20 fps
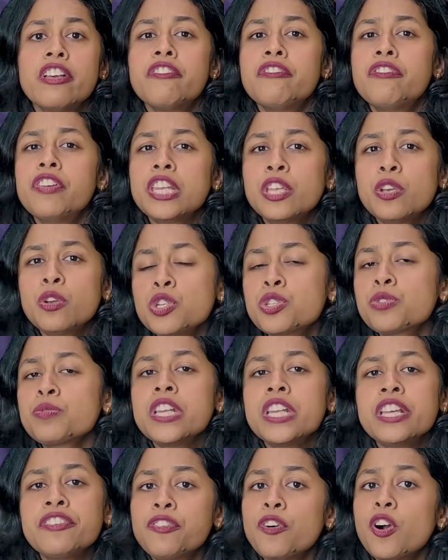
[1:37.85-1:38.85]
will
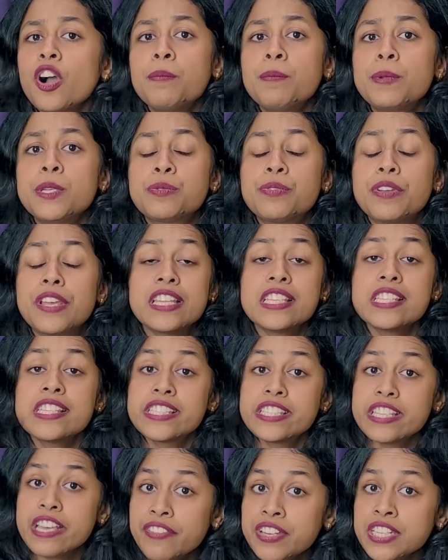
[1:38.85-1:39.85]
usually fall between
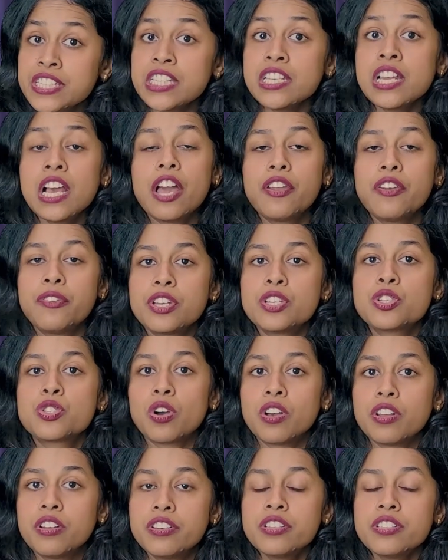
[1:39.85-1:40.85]
$1,700
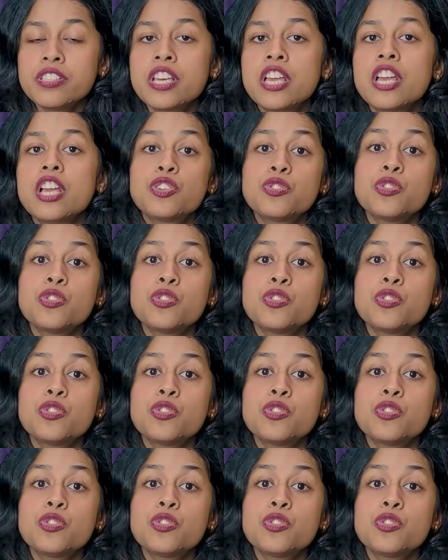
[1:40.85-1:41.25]
to